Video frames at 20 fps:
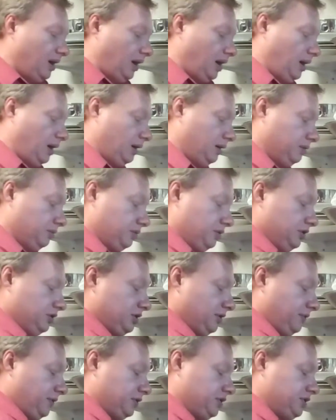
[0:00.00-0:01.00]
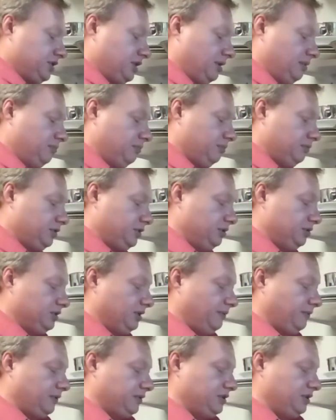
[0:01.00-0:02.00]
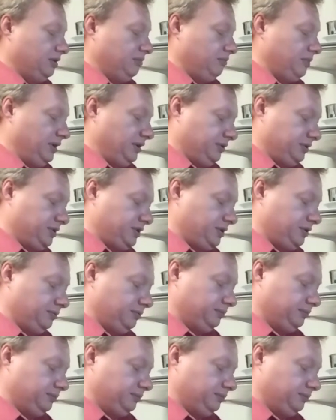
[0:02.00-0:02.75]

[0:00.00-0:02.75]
I'll use it for something else.